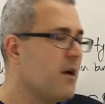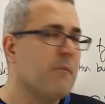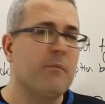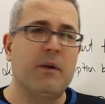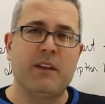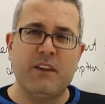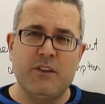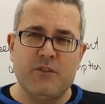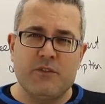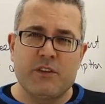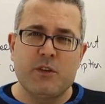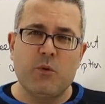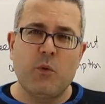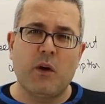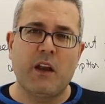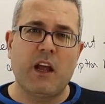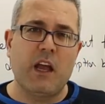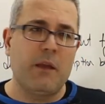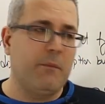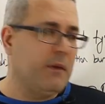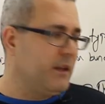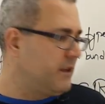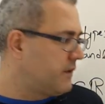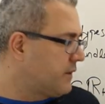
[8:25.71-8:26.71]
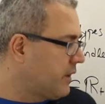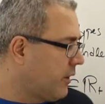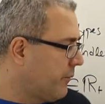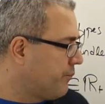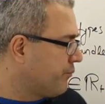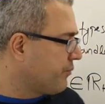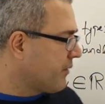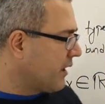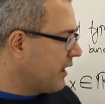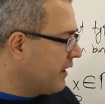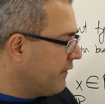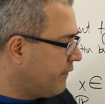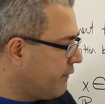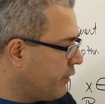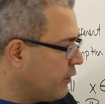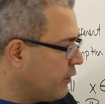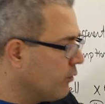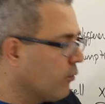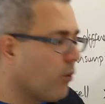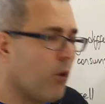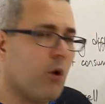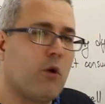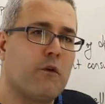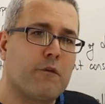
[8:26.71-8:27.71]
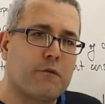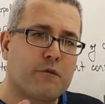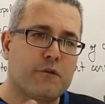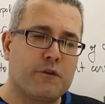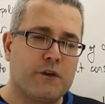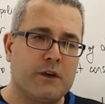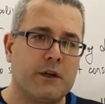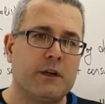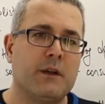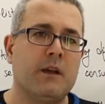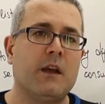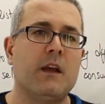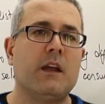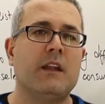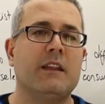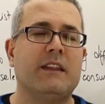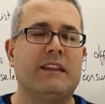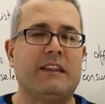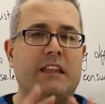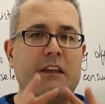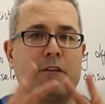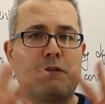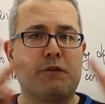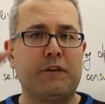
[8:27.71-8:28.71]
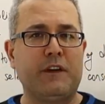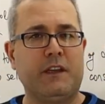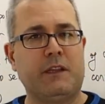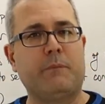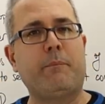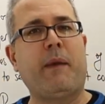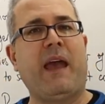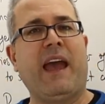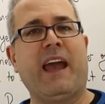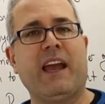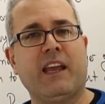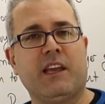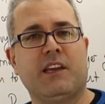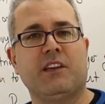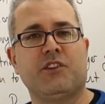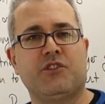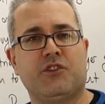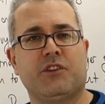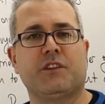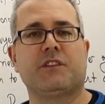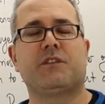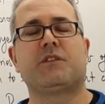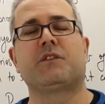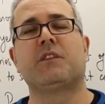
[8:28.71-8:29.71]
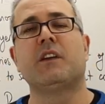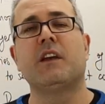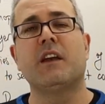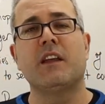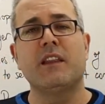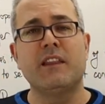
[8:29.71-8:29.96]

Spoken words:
But you see what I mean? So if you offer different packages,